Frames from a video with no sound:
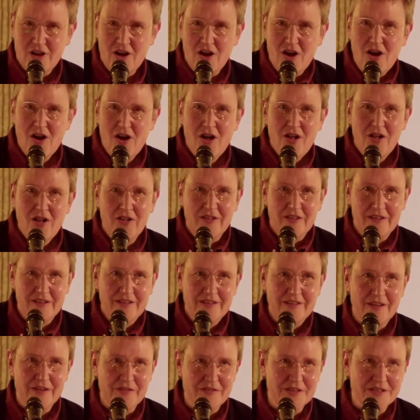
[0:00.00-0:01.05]
All
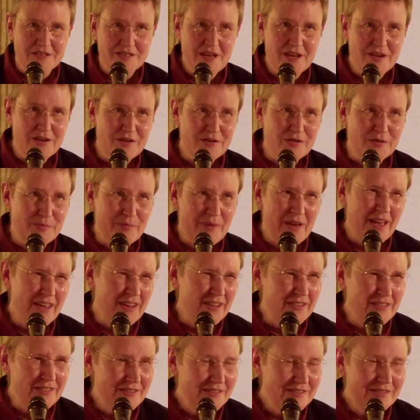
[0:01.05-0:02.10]
of the tender
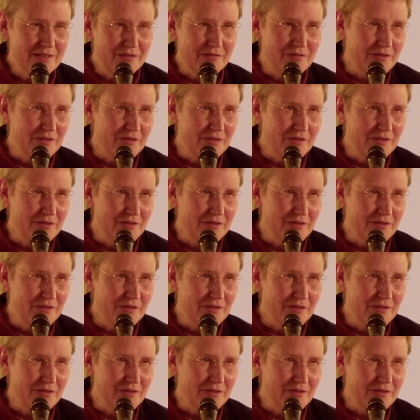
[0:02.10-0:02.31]
petals